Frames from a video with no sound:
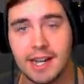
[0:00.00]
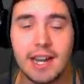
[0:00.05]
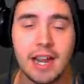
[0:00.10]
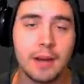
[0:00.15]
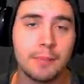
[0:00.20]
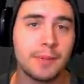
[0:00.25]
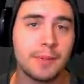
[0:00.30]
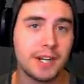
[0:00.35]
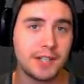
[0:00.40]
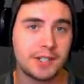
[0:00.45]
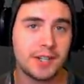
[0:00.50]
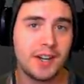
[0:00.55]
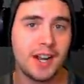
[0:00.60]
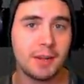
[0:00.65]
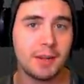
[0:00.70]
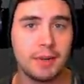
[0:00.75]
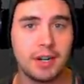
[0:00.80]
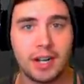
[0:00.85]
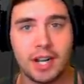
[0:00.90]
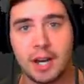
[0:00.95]
Now I'm going to talk
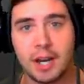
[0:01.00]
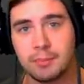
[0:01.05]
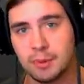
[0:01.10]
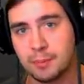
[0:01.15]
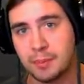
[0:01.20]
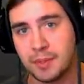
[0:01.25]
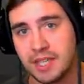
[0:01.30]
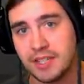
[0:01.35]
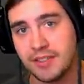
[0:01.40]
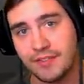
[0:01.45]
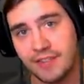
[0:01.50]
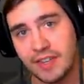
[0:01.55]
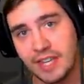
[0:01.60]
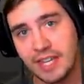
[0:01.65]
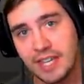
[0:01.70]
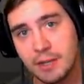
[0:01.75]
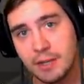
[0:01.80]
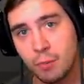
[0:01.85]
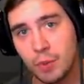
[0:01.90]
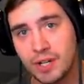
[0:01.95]
about a couple
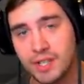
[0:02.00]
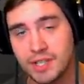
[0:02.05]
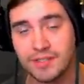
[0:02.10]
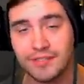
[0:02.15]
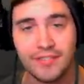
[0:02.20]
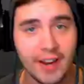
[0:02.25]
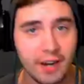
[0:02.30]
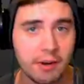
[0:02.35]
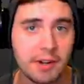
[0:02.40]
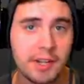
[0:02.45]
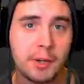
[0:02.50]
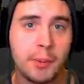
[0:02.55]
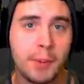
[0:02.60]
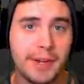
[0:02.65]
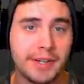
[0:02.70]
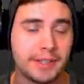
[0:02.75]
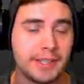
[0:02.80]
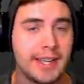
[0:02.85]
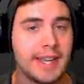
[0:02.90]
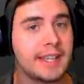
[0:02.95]
PvE ones very
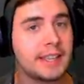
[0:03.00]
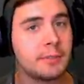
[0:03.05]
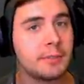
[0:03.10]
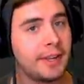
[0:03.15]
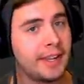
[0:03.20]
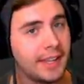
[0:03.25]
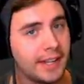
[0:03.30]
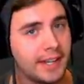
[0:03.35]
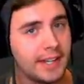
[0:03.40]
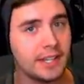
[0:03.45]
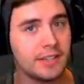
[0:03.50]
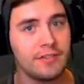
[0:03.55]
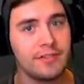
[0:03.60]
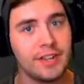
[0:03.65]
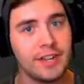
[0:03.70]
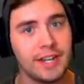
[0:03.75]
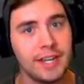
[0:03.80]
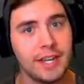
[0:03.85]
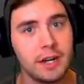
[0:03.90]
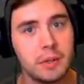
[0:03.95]
quickly at the beginning of the
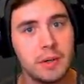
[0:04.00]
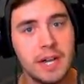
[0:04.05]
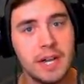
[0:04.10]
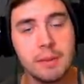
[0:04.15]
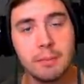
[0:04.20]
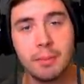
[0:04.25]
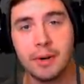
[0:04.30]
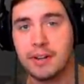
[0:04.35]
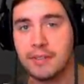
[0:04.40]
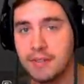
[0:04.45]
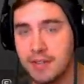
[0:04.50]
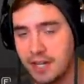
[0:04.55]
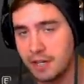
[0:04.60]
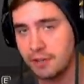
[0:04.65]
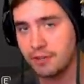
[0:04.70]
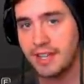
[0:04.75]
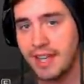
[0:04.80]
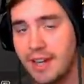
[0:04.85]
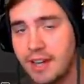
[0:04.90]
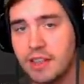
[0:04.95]
video, but
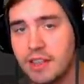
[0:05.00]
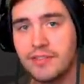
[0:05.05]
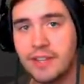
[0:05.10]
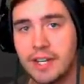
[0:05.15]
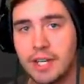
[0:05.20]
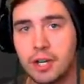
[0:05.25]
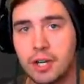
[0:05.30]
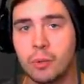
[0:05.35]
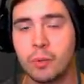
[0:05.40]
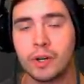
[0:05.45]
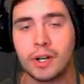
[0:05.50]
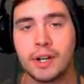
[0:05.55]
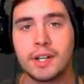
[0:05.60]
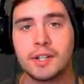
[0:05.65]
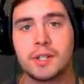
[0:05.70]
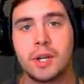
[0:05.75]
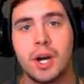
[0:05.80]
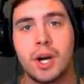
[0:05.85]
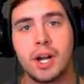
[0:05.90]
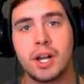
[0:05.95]
near the end of the video we're going
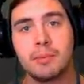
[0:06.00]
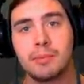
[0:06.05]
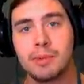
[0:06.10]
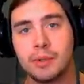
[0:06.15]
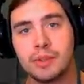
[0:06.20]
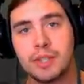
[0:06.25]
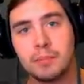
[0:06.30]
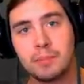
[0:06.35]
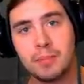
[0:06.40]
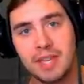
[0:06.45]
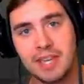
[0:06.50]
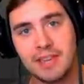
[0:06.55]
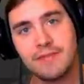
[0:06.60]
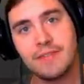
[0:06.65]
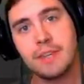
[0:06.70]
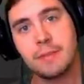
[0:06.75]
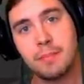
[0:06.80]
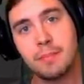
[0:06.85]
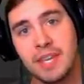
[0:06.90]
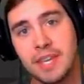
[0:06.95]
to talk about the
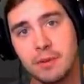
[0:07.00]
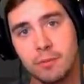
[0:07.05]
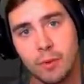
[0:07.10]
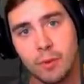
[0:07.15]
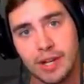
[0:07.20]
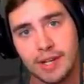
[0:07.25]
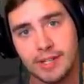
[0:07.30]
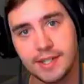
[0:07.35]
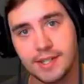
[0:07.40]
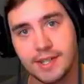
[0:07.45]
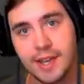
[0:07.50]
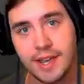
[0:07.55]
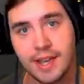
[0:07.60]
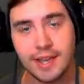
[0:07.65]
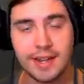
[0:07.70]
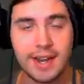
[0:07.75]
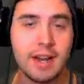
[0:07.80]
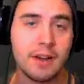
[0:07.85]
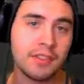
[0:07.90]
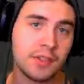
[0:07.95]
PvP ones.
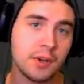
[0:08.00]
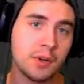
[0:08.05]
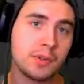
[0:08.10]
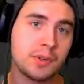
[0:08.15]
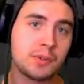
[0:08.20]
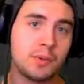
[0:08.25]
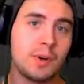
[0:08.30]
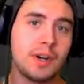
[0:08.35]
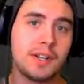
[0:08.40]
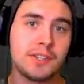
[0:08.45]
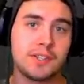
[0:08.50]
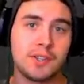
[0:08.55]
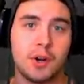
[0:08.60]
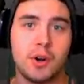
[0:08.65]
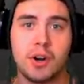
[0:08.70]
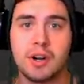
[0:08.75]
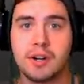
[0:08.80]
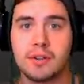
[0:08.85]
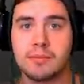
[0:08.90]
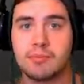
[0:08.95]
Now those ones
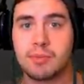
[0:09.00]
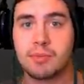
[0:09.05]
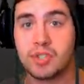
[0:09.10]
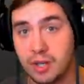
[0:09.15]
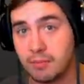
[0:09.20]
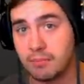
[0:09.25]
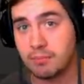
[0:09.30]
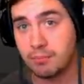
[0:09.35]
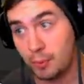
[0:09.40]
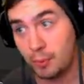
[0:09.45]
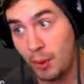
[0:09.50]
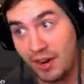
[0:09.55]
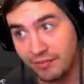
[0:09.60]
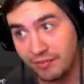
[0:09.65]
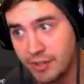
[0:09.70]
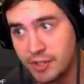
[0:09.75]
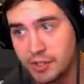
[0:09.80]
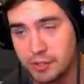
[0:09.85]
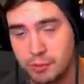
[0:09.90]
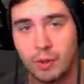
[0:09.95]
are some
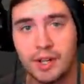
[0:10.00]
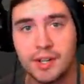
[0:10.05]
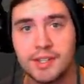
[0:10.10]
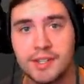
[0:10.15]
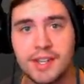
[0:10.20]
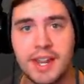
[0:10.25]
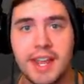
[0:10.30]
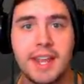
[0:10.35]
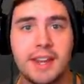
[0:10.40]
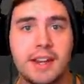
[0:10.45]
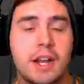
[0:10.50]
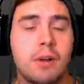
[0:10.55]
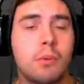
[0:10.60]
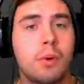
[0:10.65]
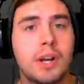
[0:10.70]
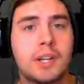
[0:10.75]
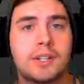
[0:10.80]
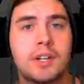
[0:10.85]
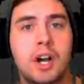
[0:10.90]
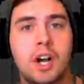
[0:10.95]
preference ones, and I
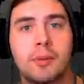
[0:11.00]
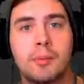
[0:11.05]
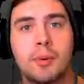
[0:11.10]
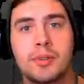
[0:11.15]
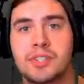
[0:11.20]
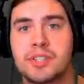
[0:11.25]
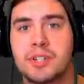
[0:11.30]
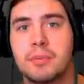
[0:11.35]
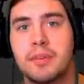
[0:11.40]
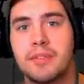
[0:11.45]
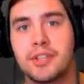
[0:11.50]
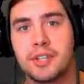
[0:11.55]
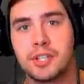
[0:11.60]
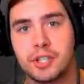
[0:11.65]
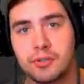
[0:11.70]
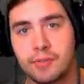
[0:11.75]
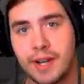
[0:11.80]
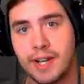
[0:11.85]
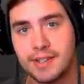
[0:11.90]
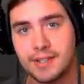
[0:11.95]
want to talk about some of the
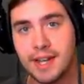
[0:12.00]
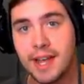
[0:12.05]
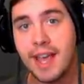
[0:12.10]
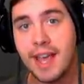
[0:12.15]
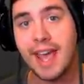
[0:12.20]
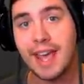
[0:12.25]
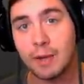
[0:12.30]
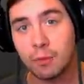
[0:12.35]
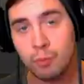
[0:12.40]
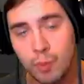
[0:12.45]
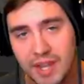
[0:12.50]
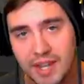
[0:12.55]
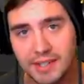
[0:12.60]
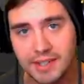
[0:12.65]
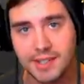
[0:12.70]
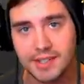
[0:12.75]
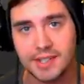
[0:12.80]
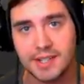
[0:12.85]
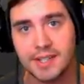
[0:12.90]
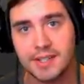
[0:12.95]
strengths and
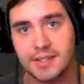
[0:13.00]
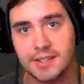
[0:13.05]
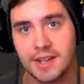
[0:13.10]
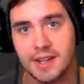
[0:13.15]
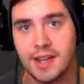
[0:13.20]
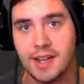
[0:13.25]
weaknesses.